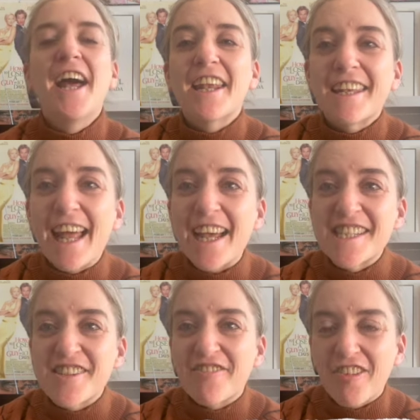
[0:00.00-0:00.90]

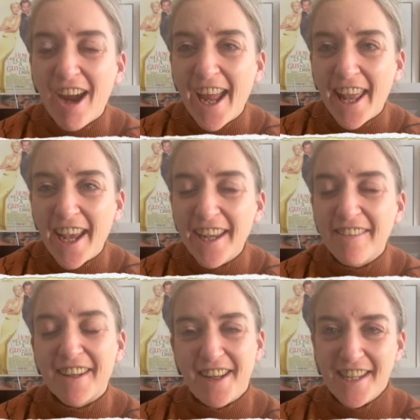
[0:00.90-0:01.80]
last Friday,
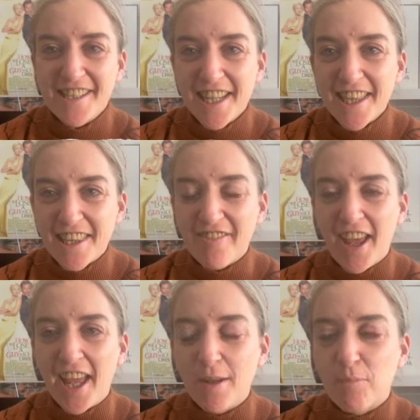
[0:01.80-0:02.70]
the 19th of
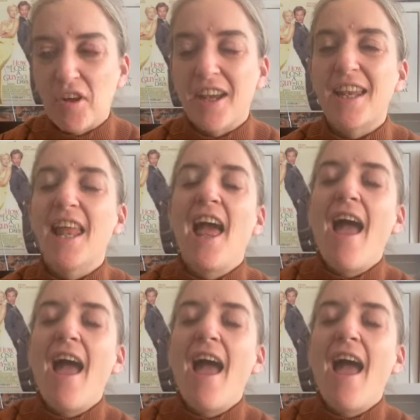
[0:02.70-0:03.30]
April,